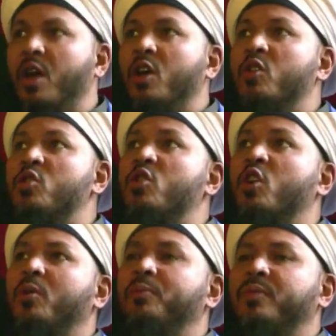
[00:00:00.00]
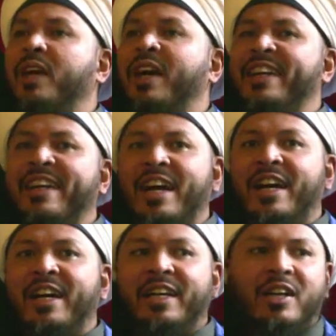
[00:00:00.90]
So they are
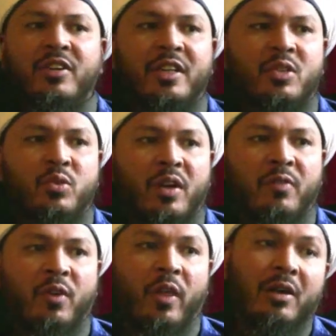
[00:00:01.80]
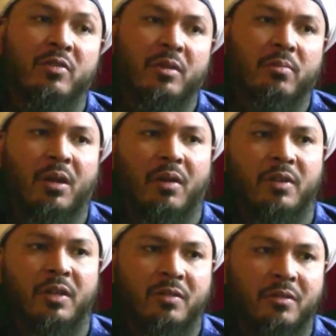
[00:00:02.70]
denying 124,000
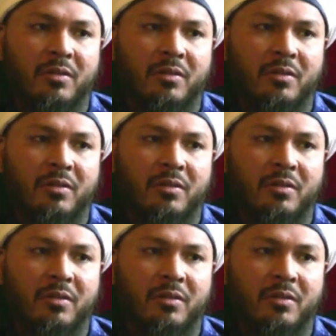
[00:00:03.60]
prophets,